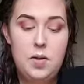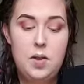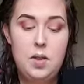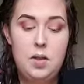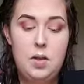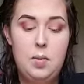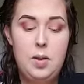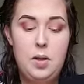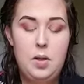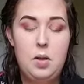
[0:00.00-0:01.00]
Just a little
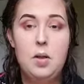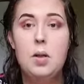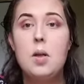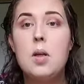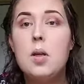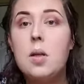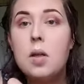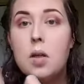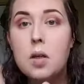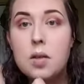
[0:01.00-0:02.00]
bit,
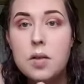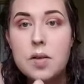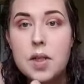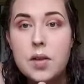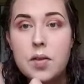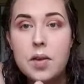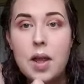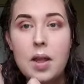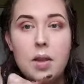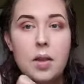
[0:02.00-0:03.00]
just to give it
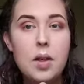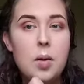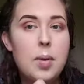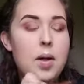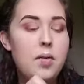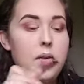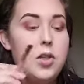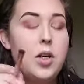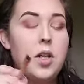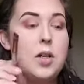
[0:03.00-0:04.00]
that little bit of a
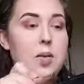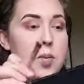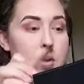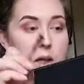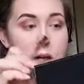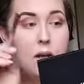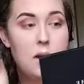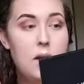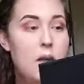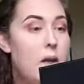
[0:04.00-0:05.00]
dark, smoky
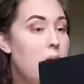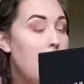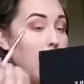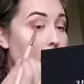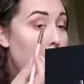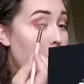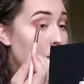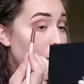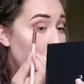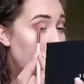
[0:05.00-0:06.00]

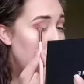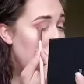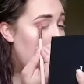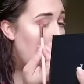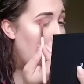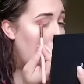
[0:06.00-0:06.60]
outer corner.